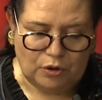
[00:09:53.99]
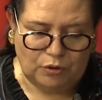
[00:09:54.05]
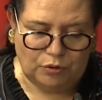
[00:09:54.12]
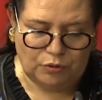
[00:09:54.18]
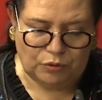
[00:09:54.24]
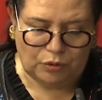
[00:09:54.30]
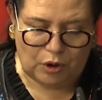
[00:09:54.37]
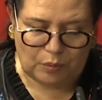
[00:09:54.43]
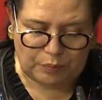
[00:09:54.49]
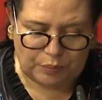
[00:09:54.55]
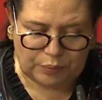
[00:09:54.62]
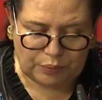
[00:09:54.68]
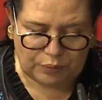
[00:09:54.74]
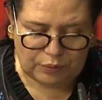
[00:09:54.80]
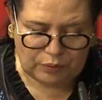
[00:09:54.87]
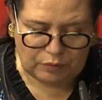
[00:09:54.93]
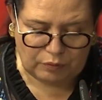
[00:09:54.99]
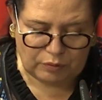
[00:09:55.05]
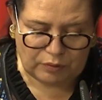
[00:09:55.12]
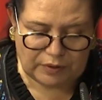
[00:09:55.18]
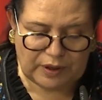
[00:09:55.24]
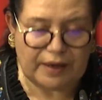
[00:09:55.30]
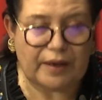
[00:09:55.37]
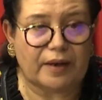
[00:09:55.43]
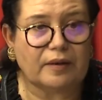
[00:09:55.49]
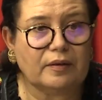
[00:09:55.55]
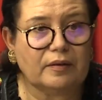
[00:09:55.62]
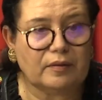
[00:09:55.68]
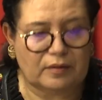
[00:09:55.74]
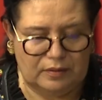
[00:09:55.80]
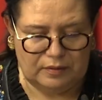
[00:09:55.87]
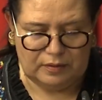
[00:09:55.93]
Europe would gain